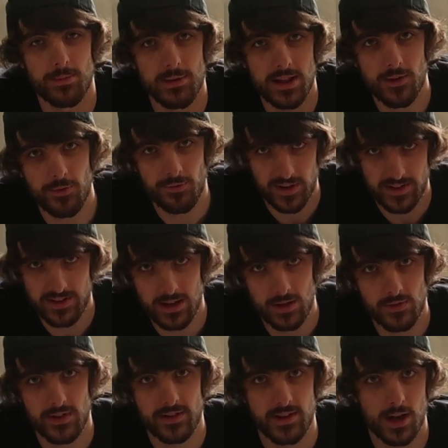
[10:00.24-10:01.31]
to be the fitting
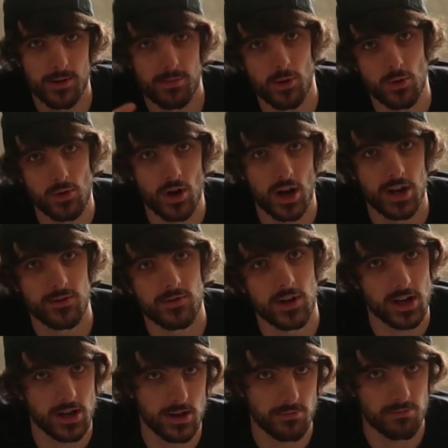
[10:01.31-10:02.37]
of the turbo and kind of
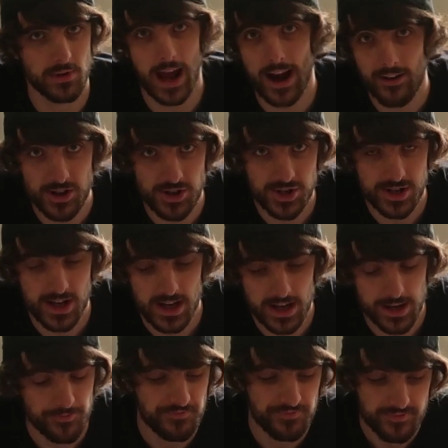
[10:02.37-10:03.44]
like a garage
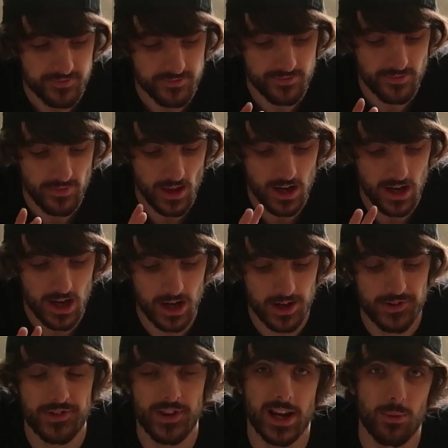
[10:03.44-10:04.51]
day.
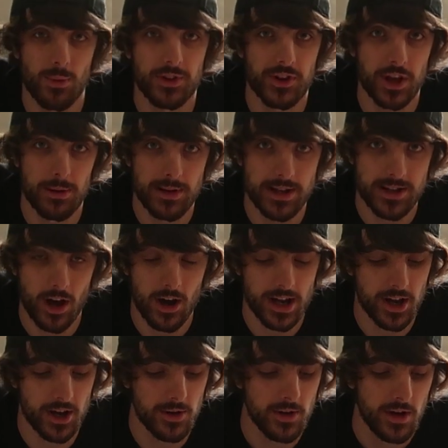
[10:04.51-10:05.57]
Second one's going to be
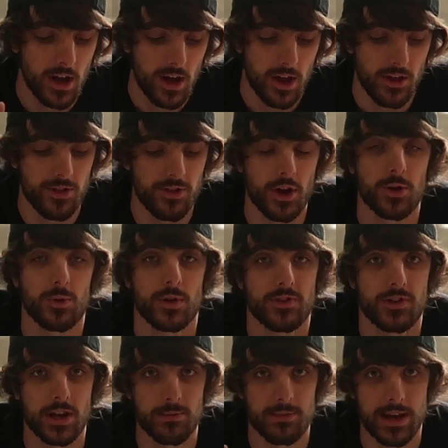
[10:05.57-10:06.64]
dyno. Third one's
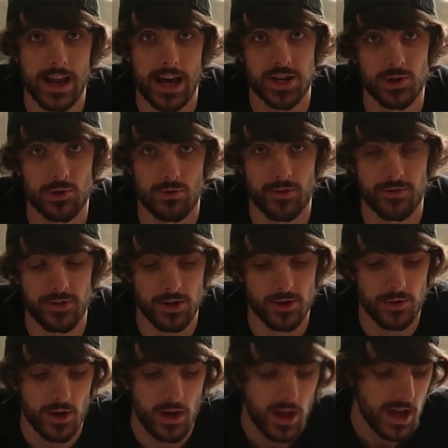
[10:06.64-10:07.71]
going to be an actual
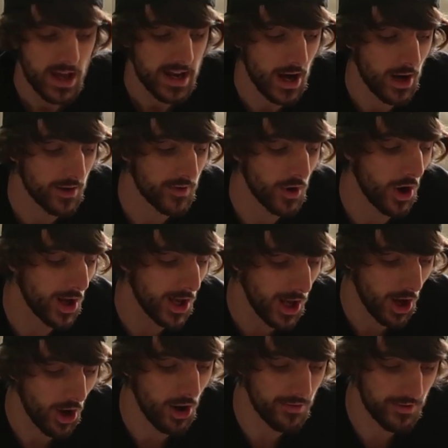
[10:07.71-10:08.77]
review. Now I've got a
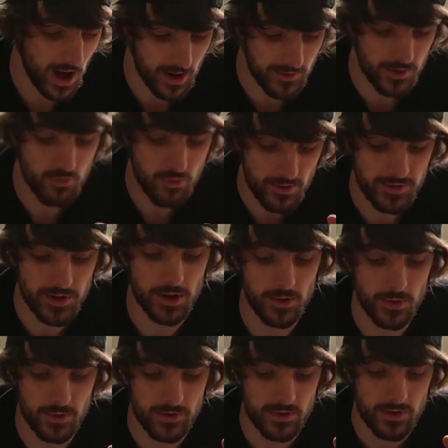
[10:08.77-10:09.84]
lot of other
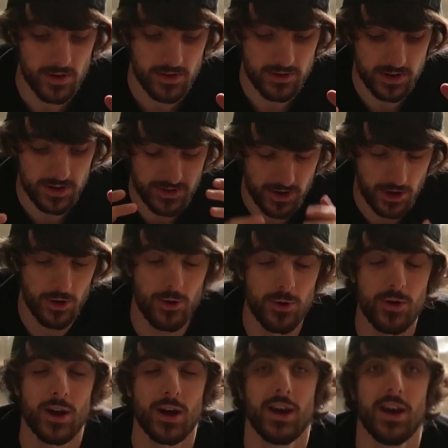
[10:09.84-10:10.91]
reviews to do.